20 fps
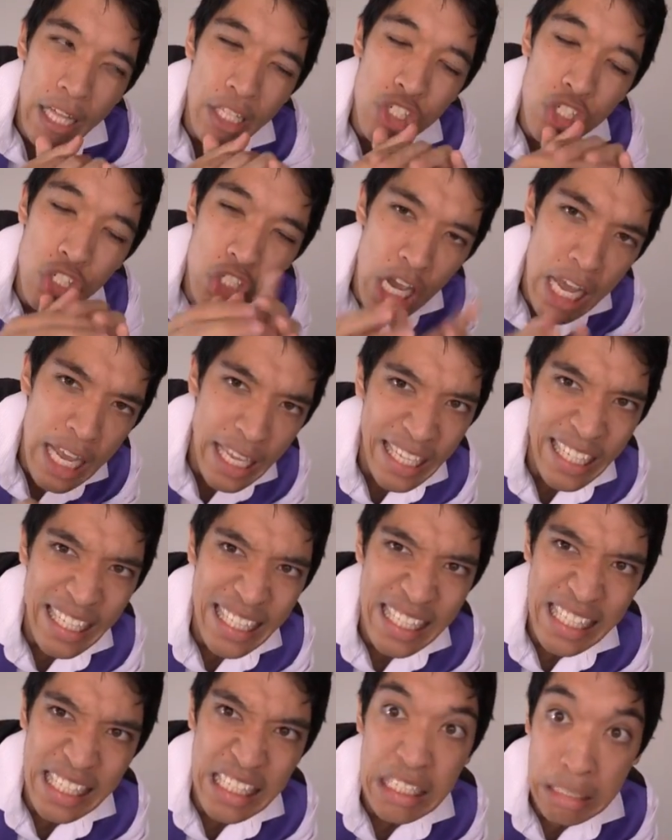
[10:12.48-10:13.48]

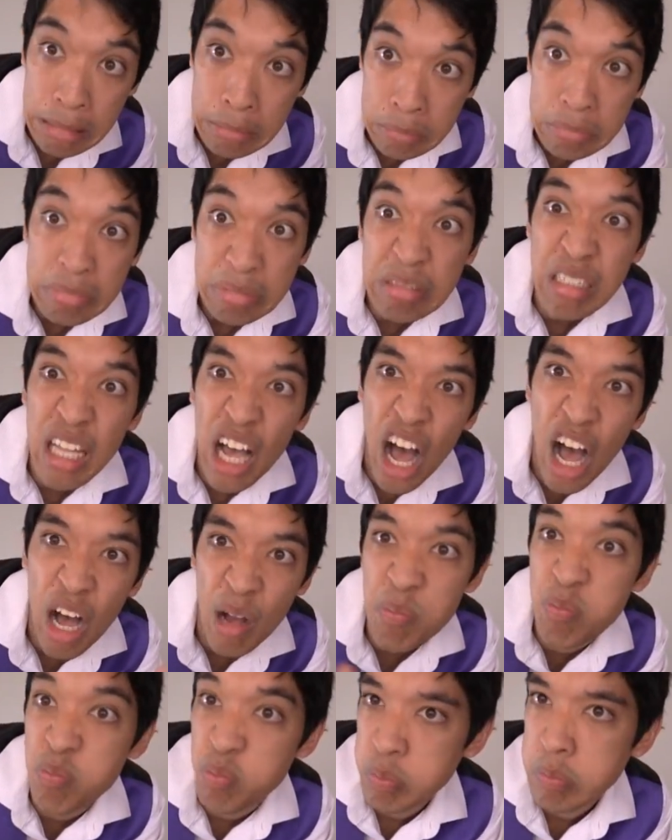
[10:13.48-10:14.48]
giants are,